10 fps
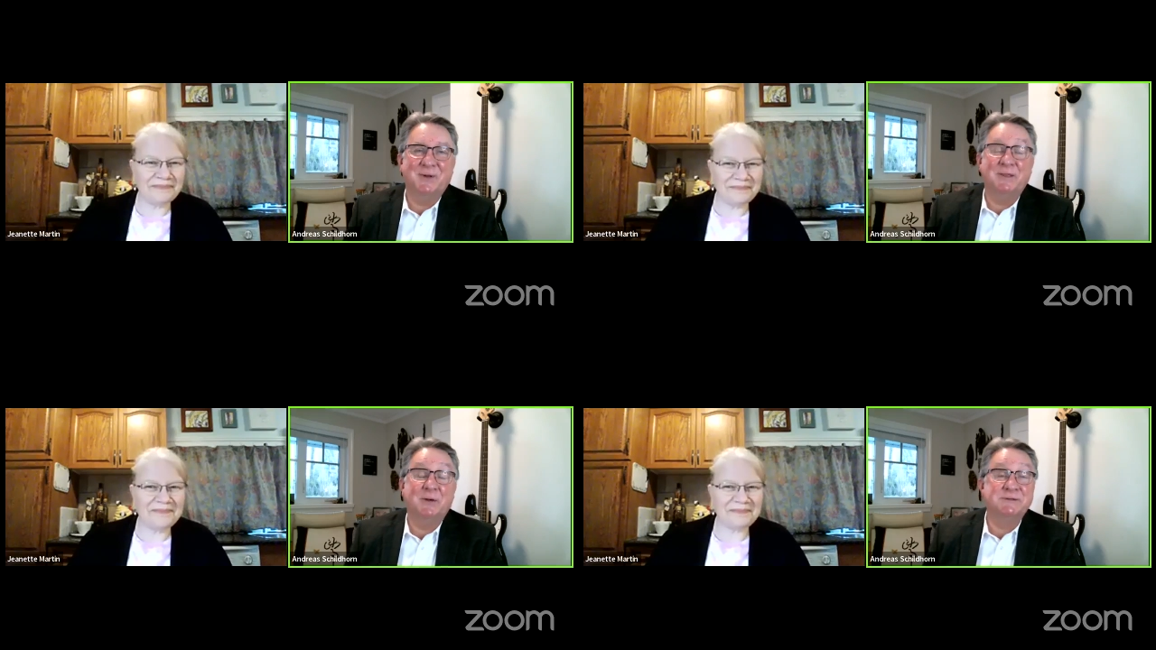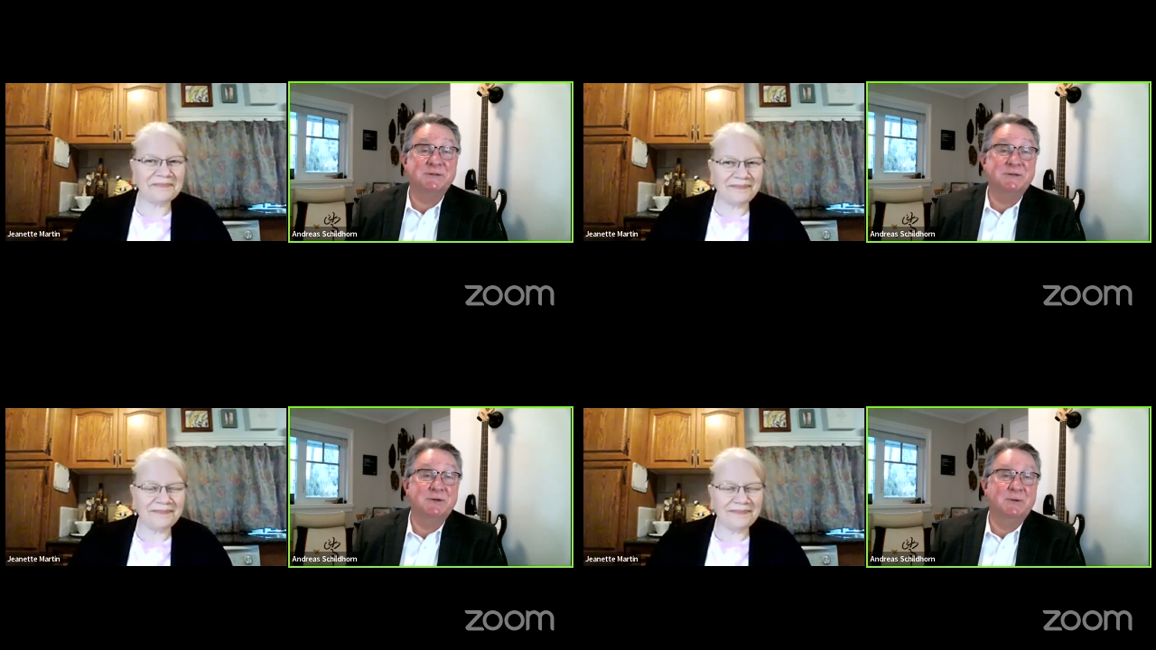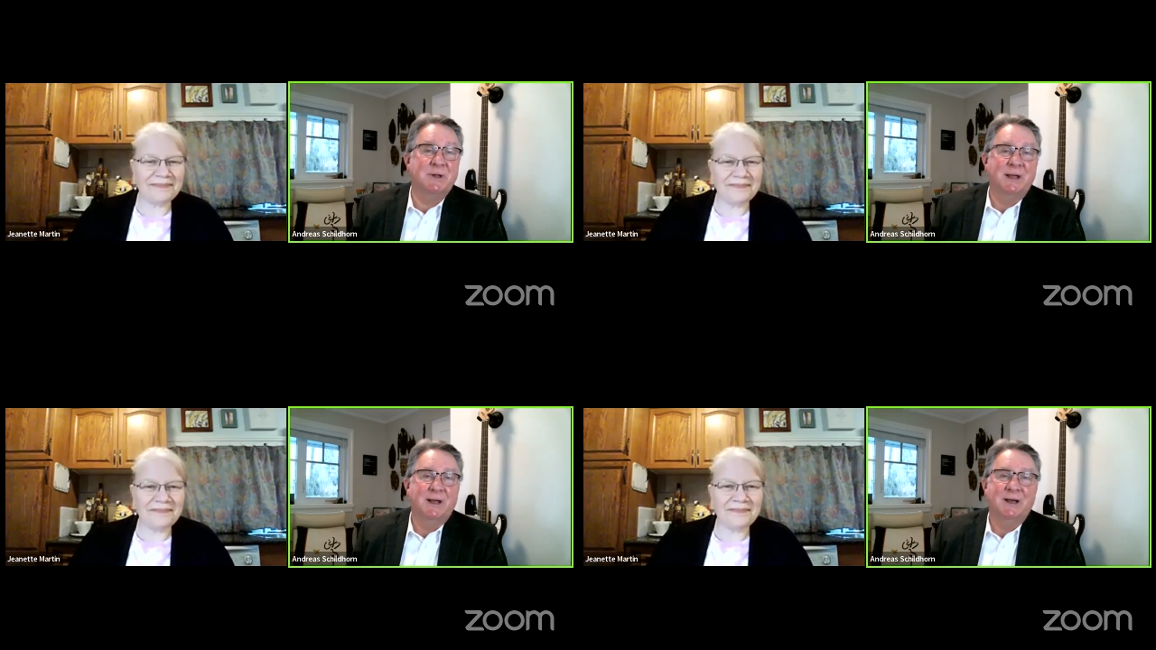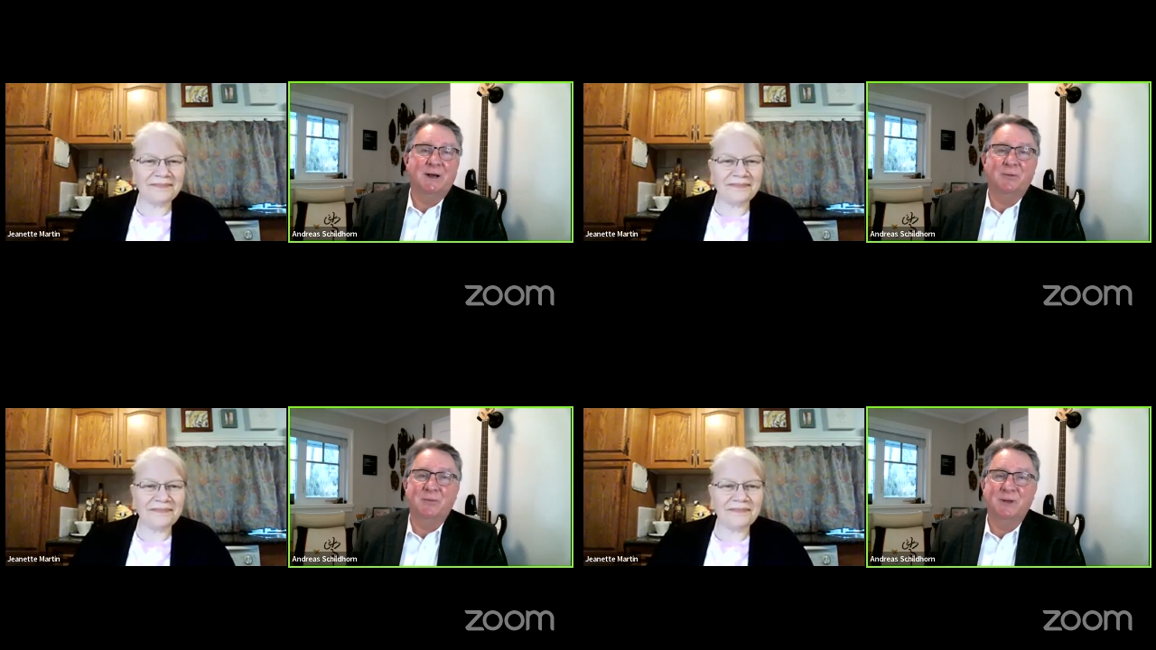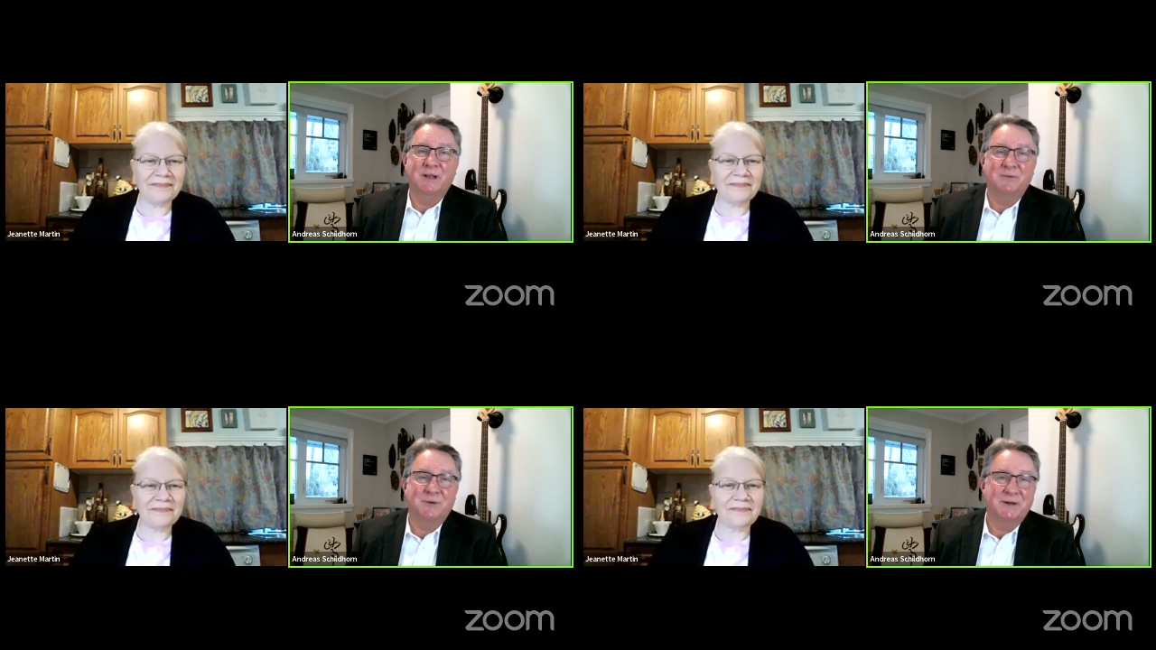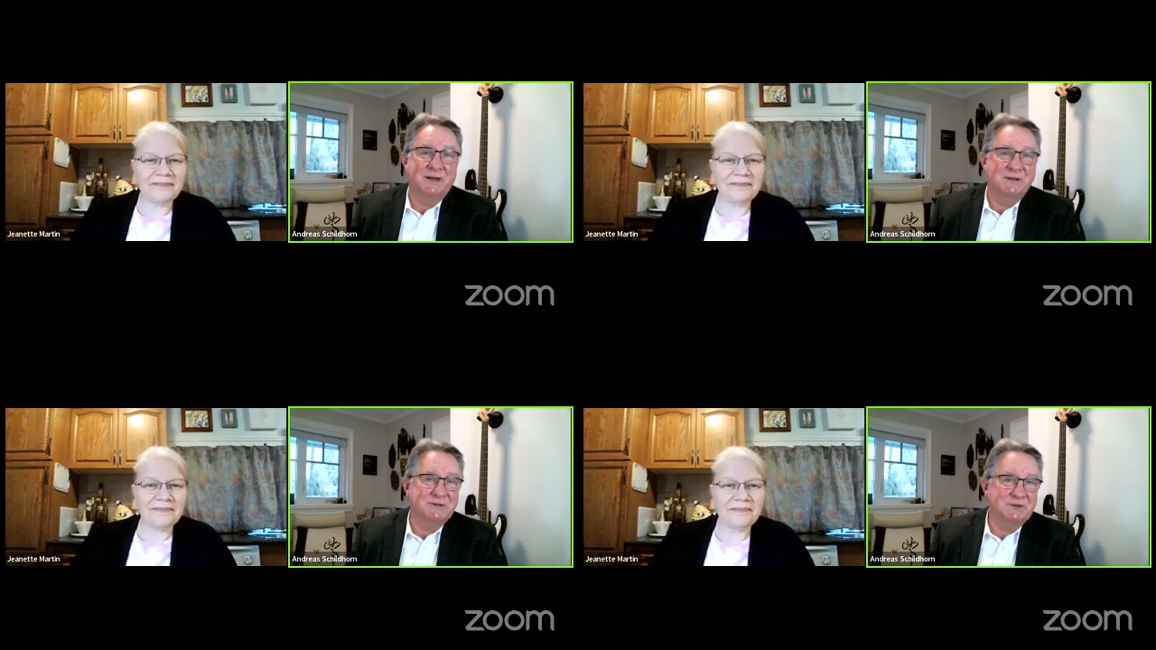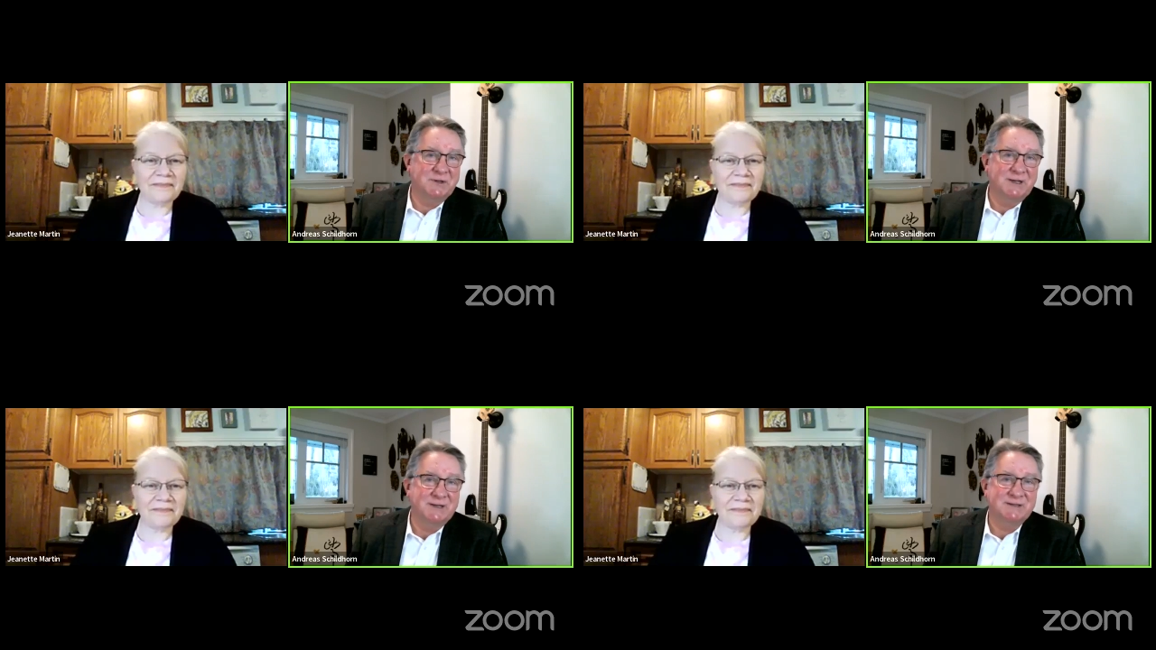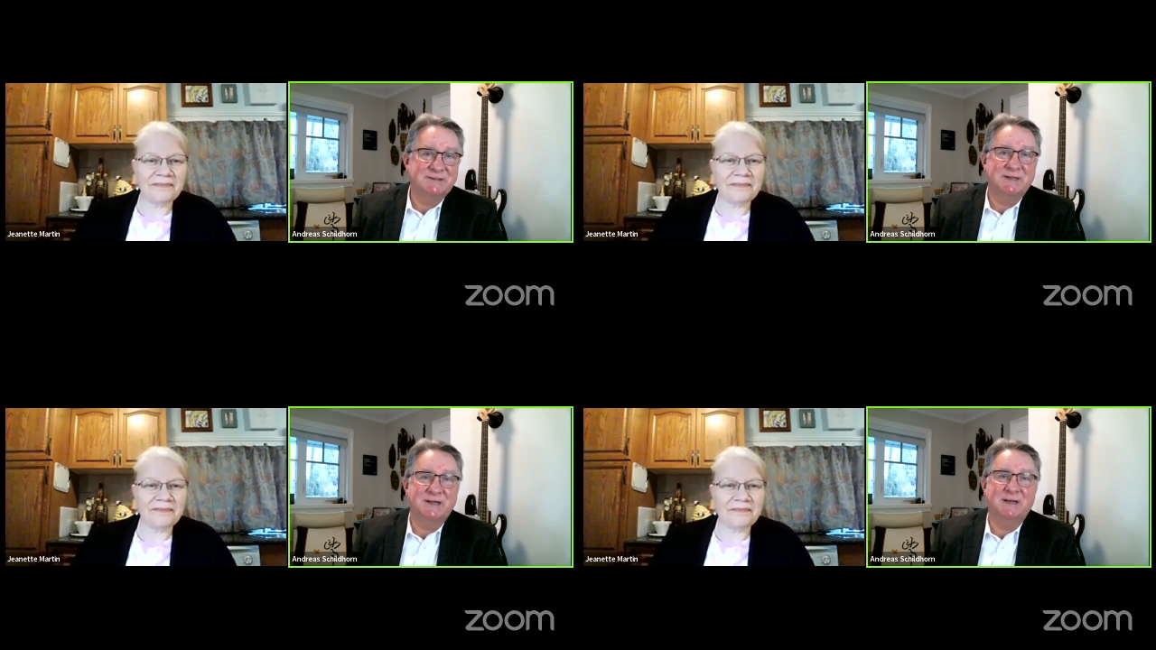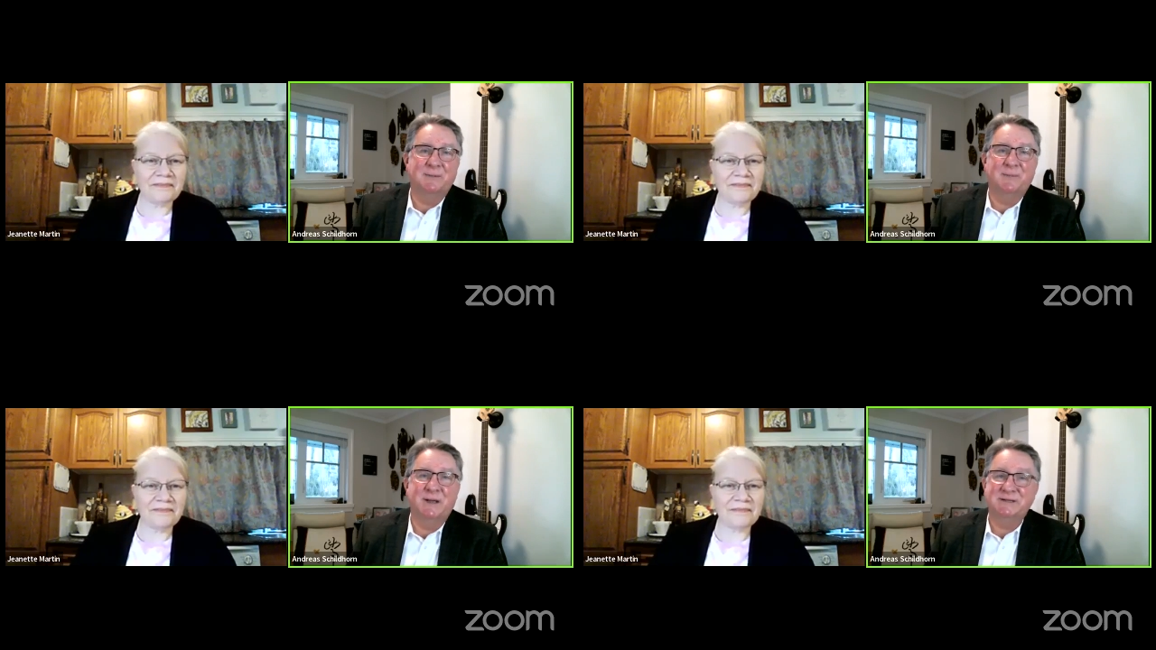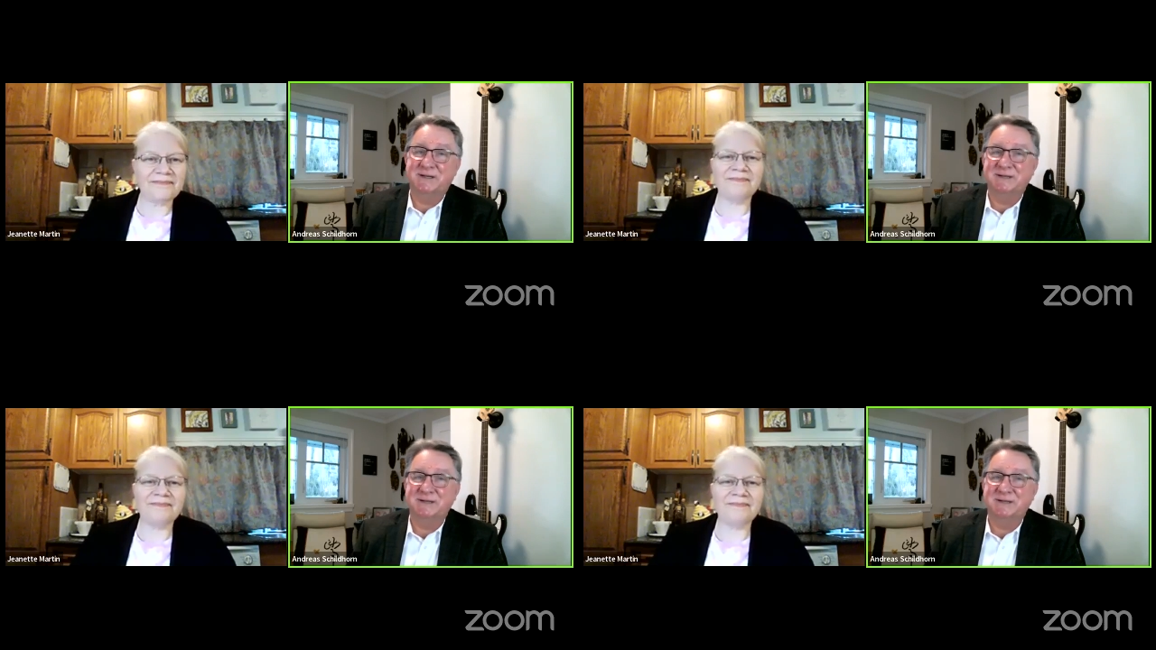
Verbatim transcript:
Speaker 1: But also too, uh, we love going down to Julia's uh, Magia